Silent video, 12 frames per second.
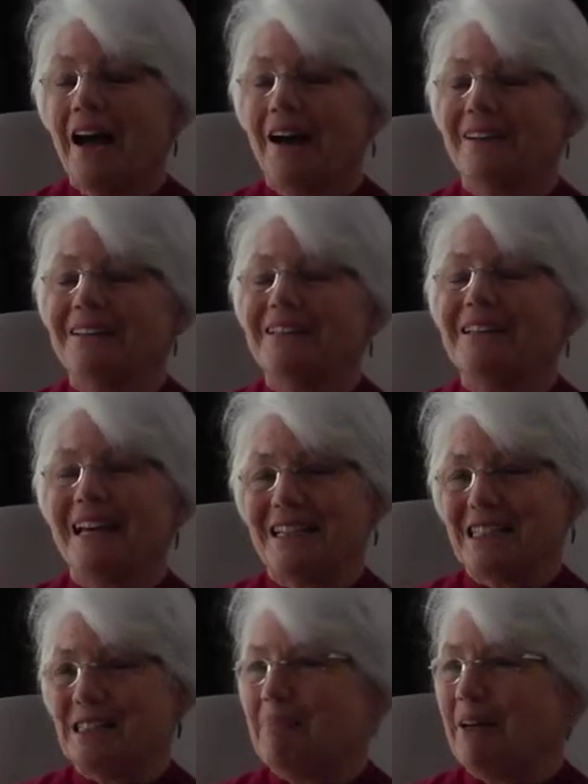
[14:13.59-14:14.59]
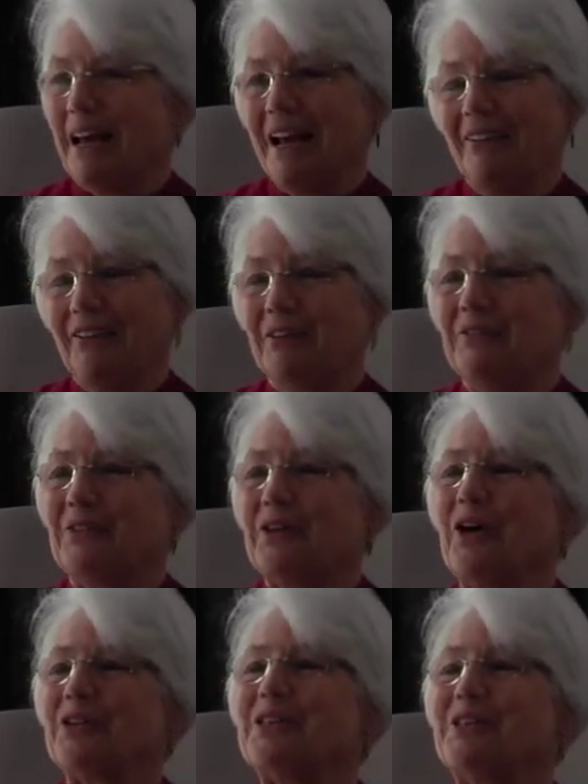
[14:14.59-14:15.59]
Yes, but how long have you
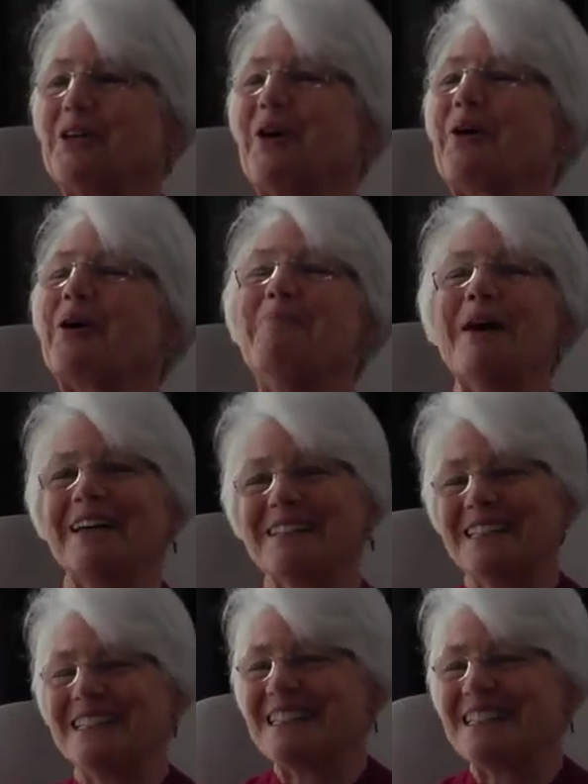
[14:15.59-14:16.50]
got to talk about it?